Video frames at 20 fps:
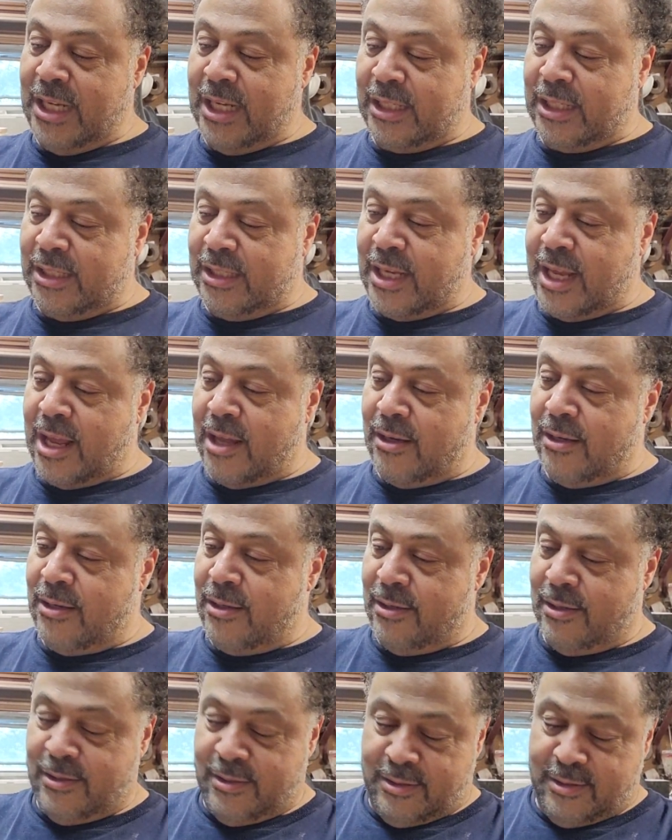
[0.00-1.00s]
Check this out.
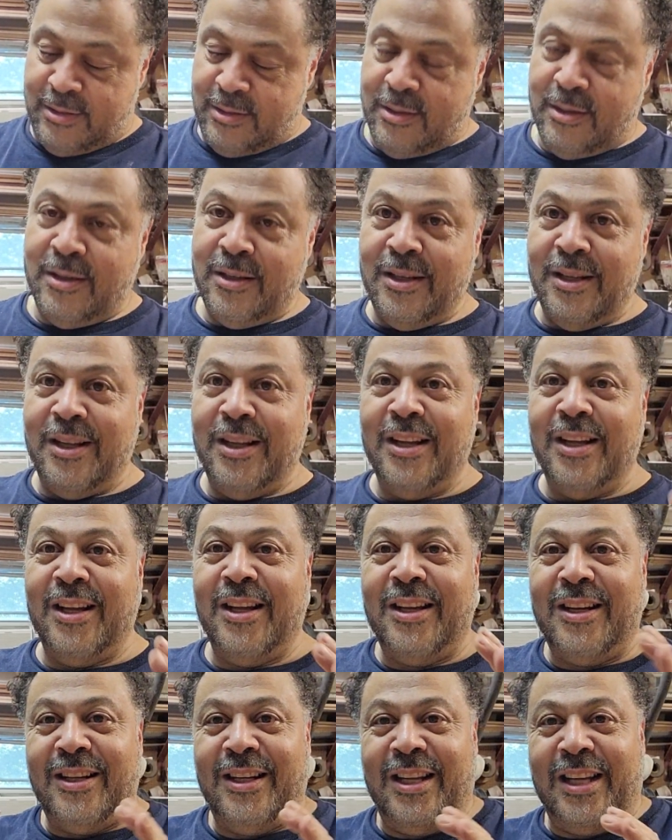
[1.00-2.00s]

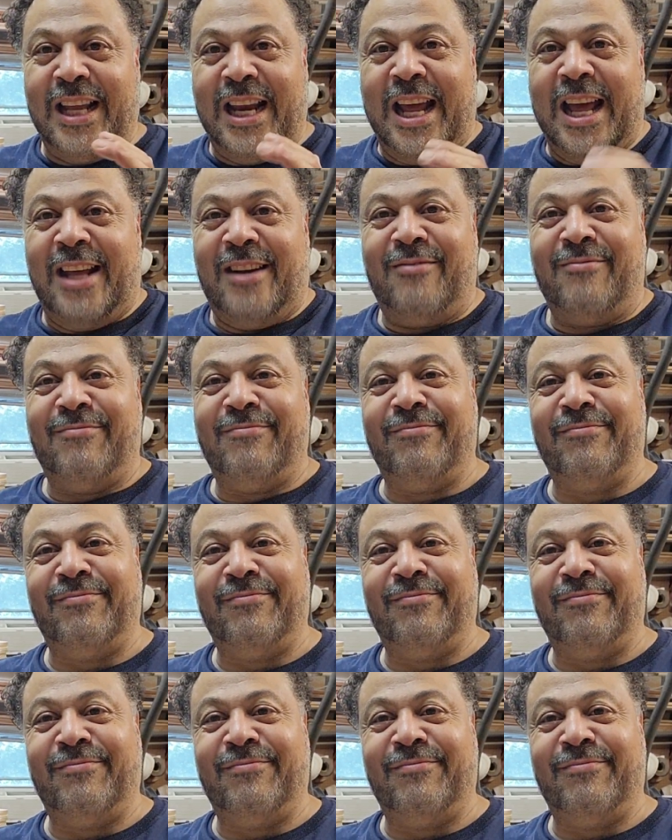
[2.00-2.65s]
Look at that.